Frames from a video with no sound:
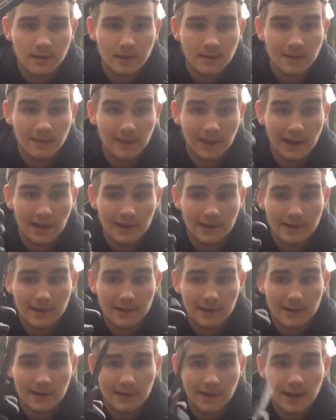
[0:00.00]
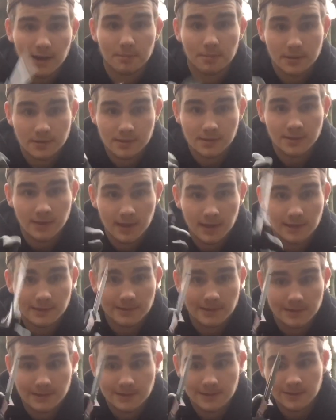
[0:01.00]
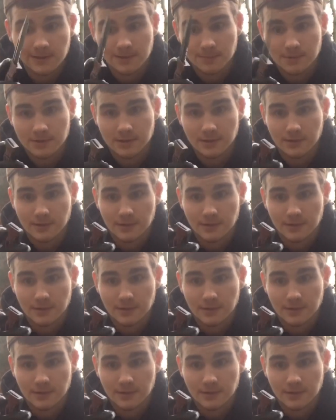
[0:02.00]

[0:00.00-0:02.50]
Like, I'll put the link in the description.